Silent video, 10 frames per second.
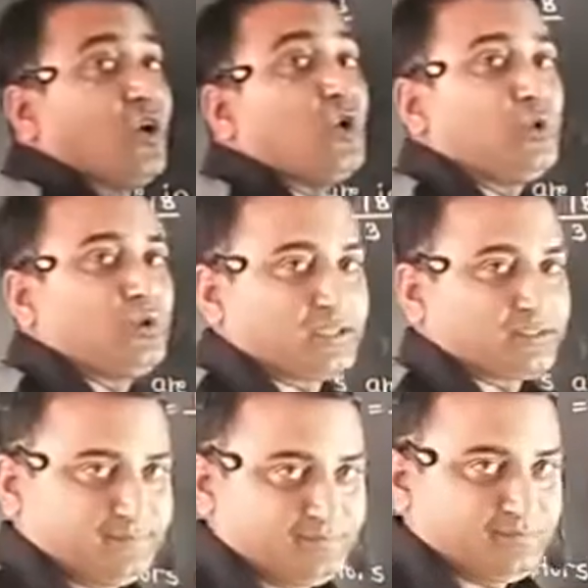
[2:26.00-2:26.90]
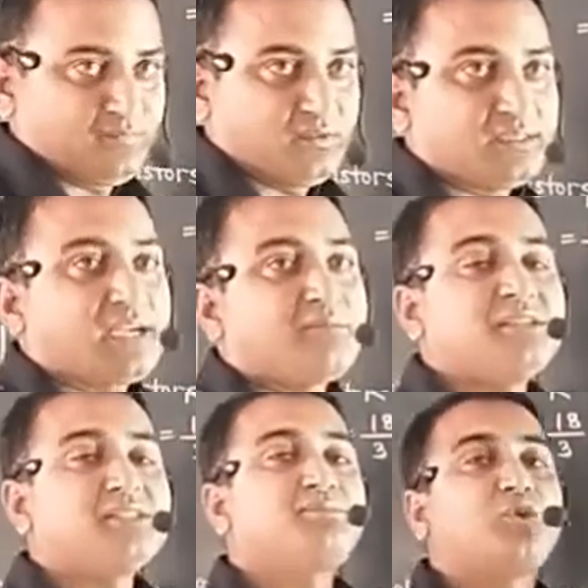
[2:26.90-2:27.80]
volt. That
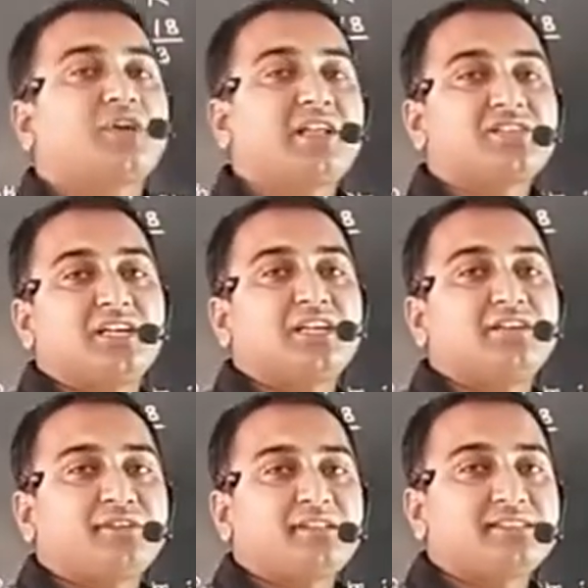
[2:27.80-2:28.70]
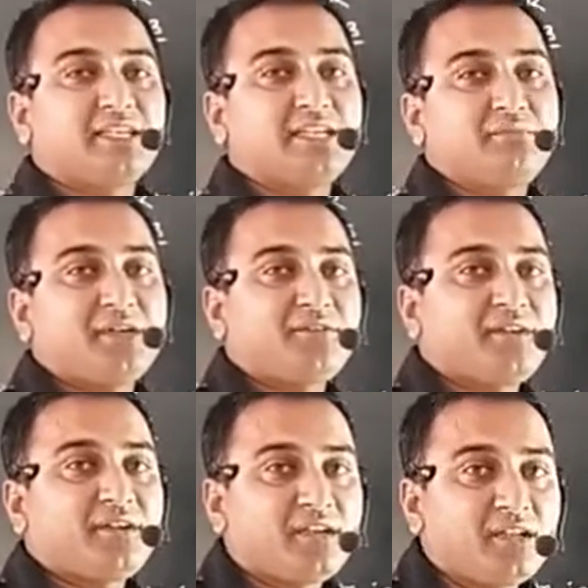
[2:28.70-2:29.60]
means potential difference in
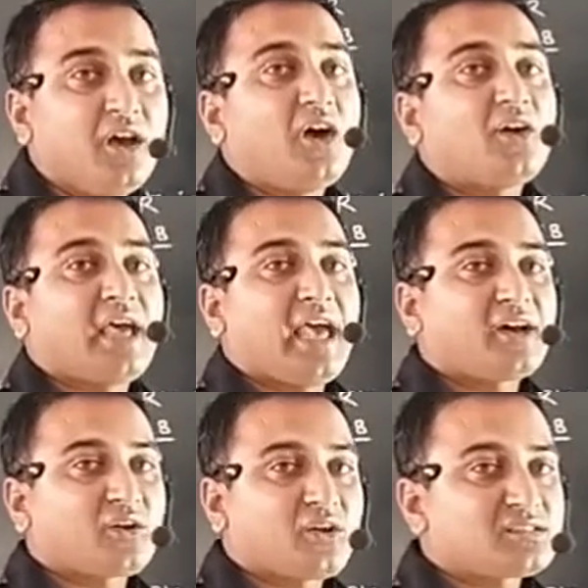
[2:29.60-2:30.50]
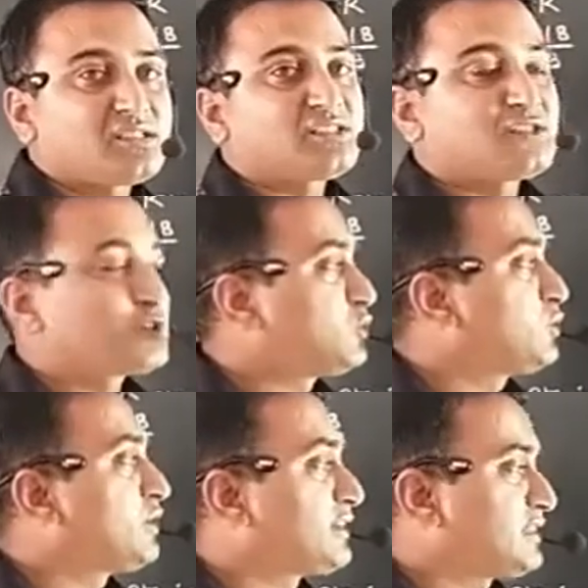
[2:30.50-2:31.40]
between or across these
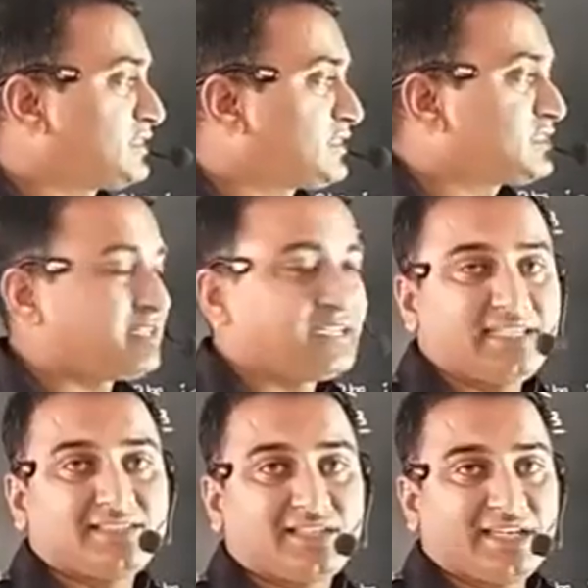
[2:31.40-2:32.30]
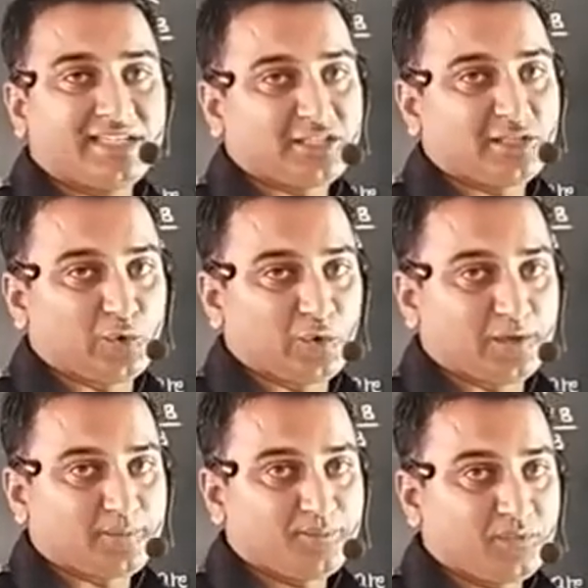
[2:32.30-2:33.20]
two resistors is 18 volt.
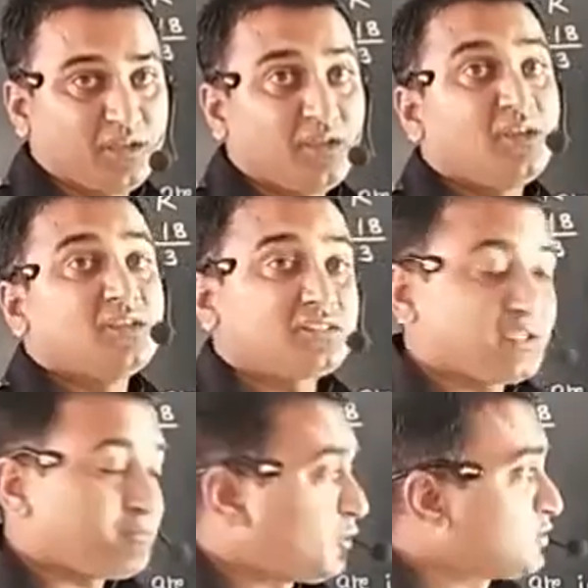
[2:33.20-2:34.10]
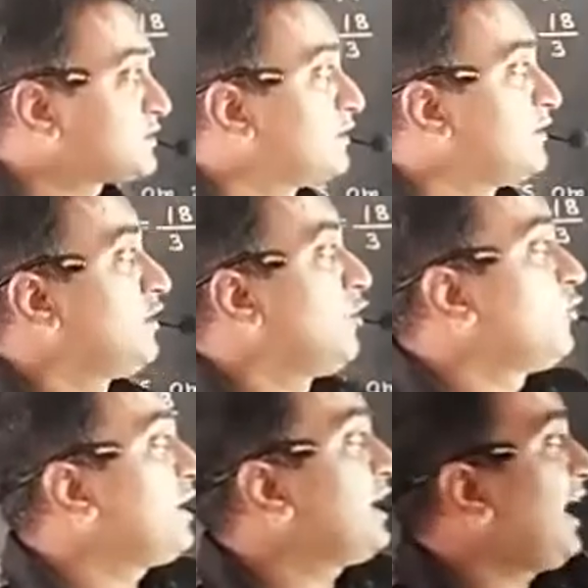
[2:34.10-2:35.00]
Suppose
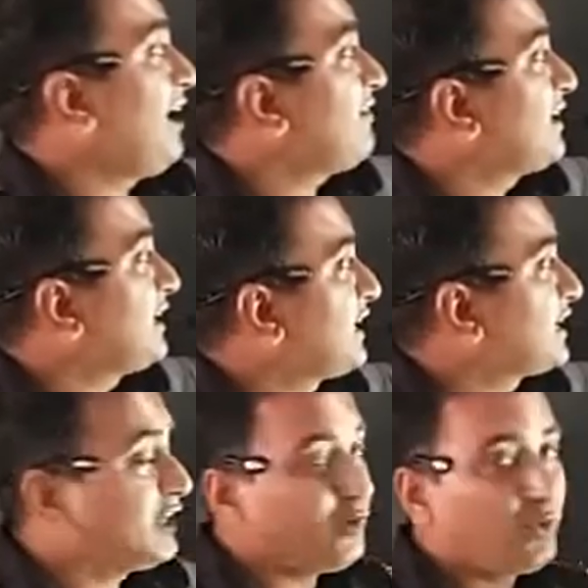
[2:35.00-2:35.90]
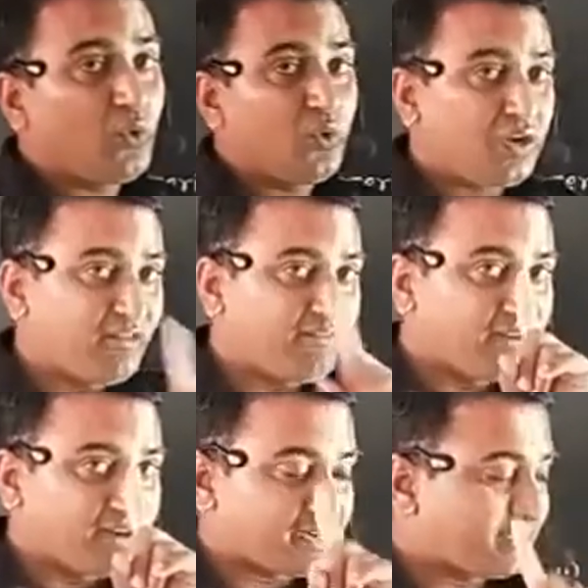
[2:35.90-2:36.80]
we have connected only
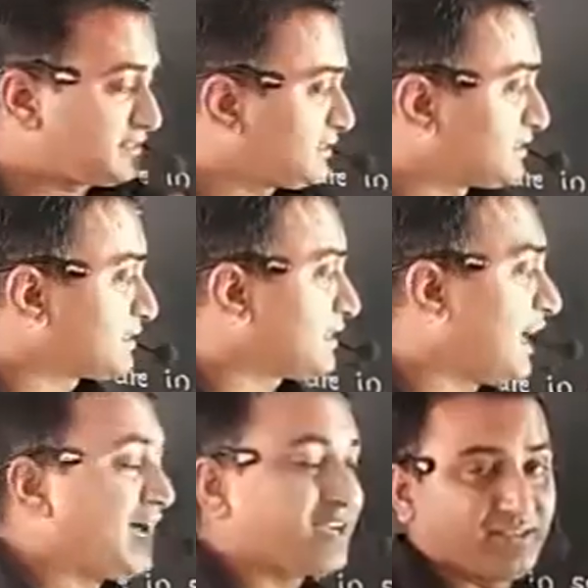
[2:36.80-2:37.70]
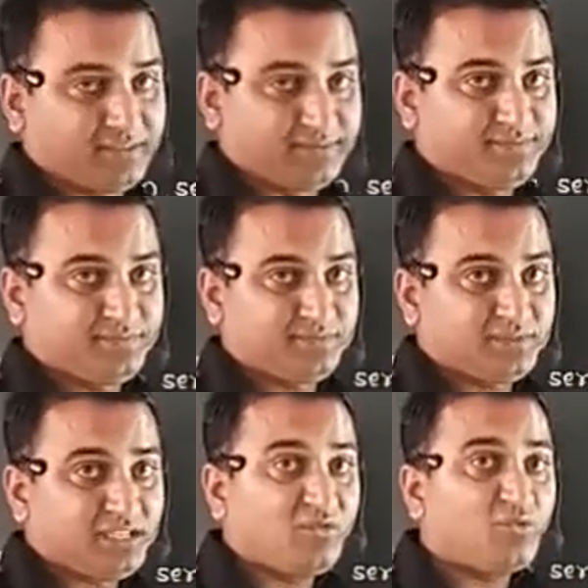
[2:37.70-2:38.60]
one resistor R1,
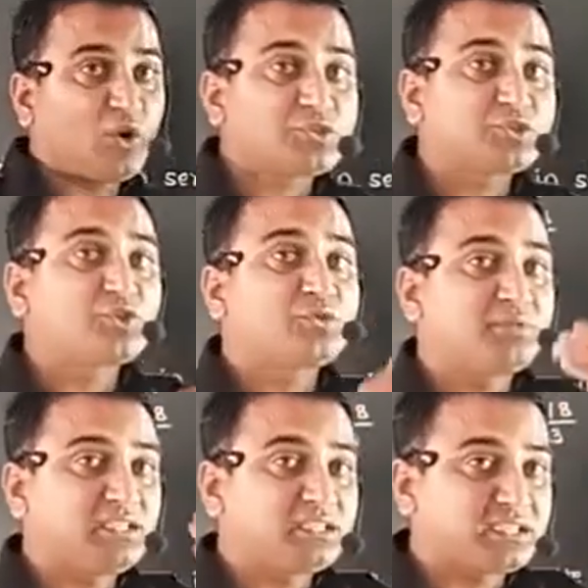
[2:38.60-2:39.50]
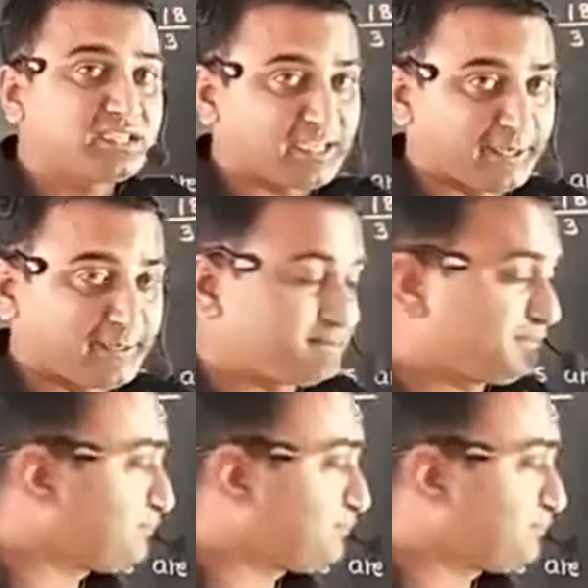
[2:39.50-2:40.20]
then what should be the current?